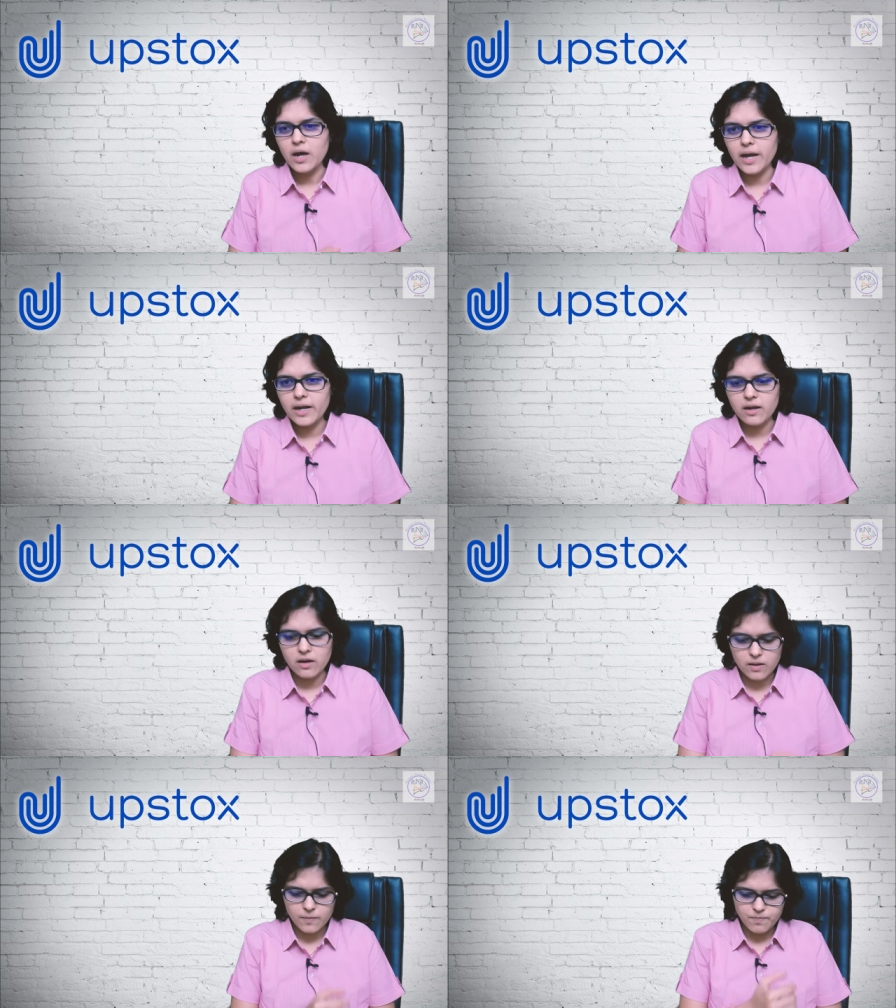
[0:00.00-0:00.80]
and
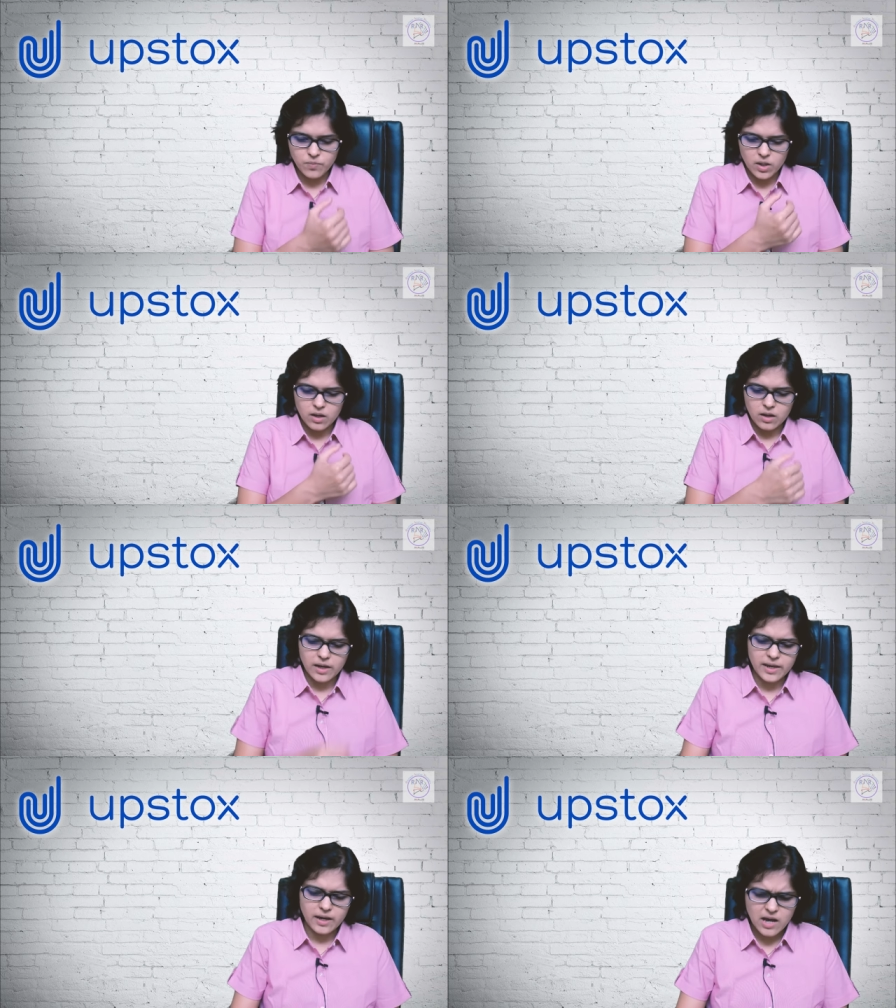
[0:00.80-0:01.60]
uh,
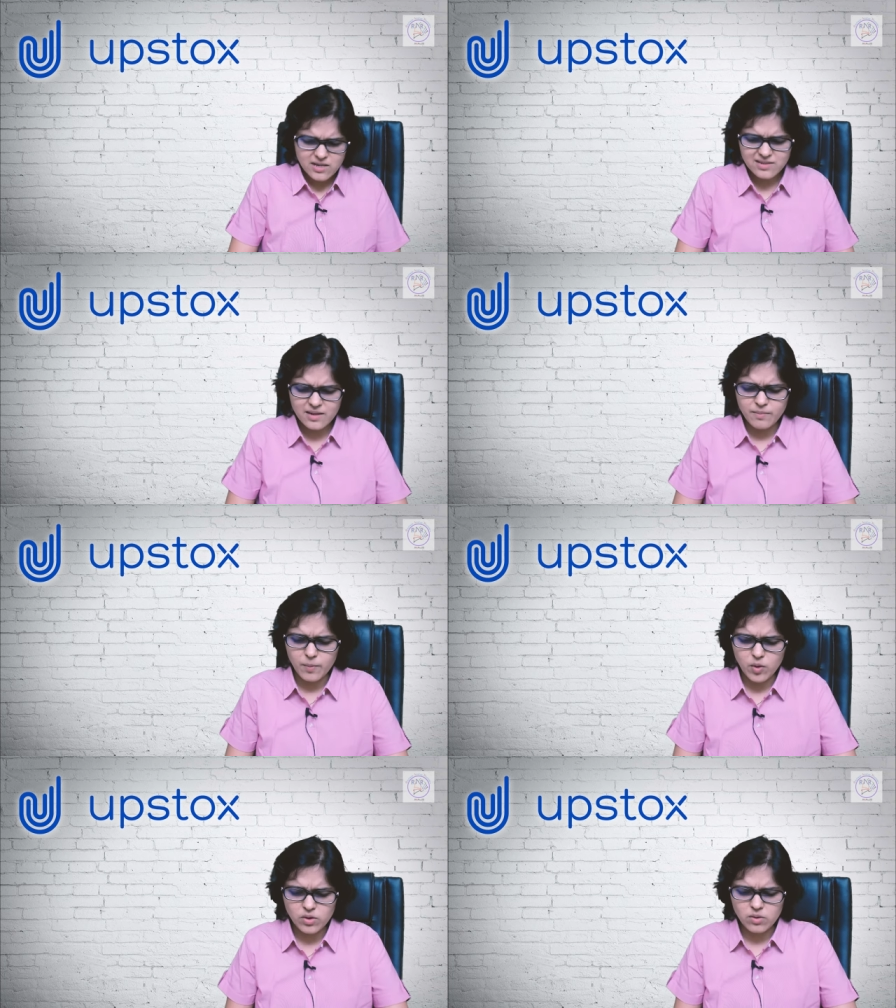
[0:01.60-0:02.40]
I asked them
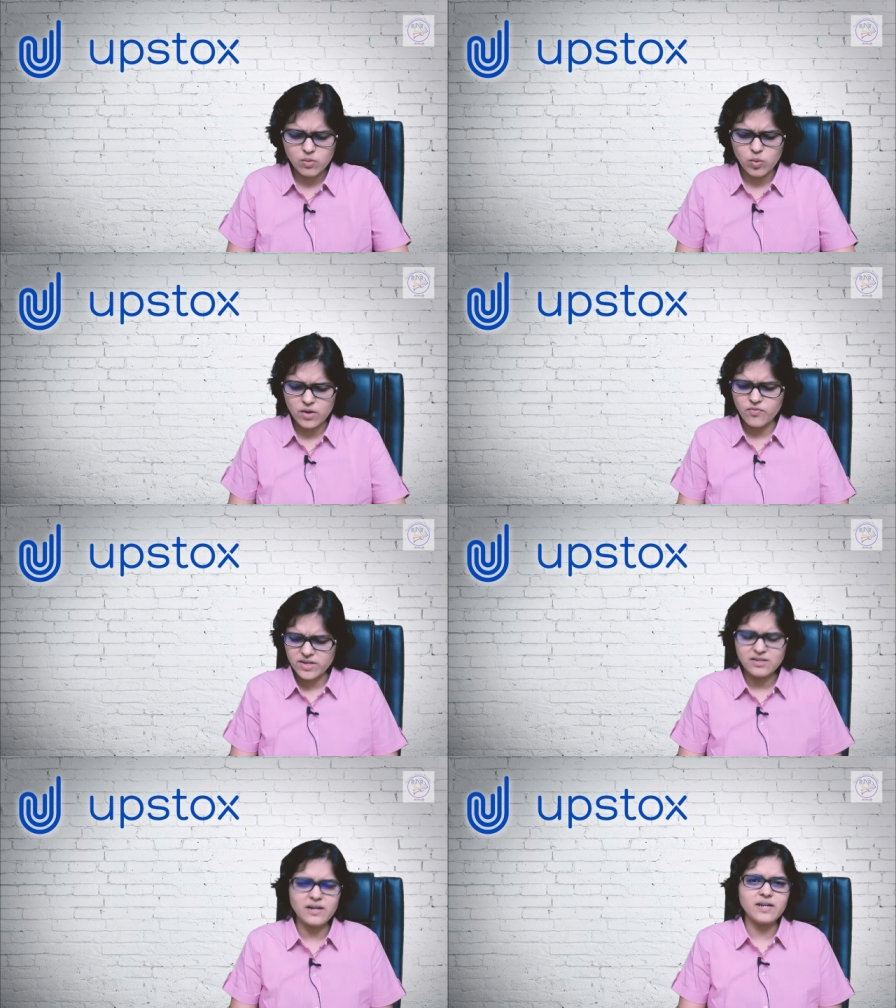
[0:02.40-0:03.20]
about what
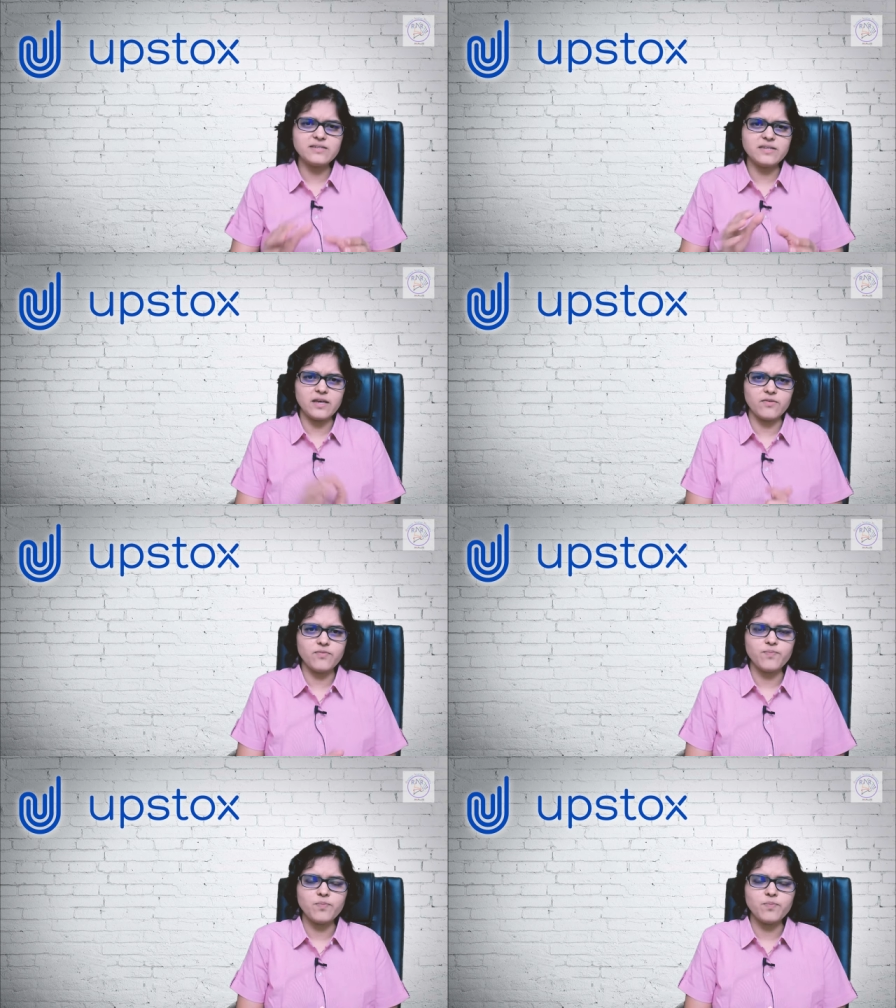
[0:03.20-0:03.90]
facilities they give.